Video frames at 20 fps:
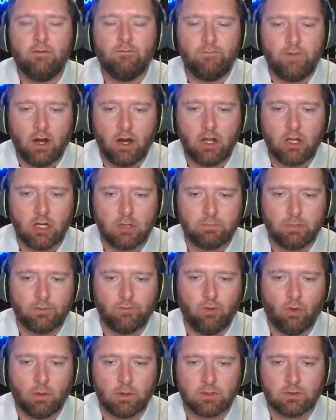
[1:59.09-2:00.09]
Very good
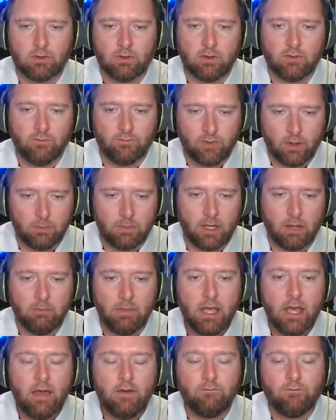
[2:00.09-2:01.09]
performance from him.
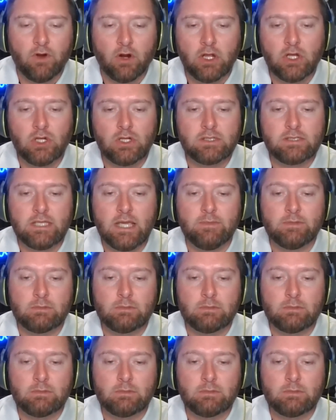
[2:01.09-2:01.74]
Very good to see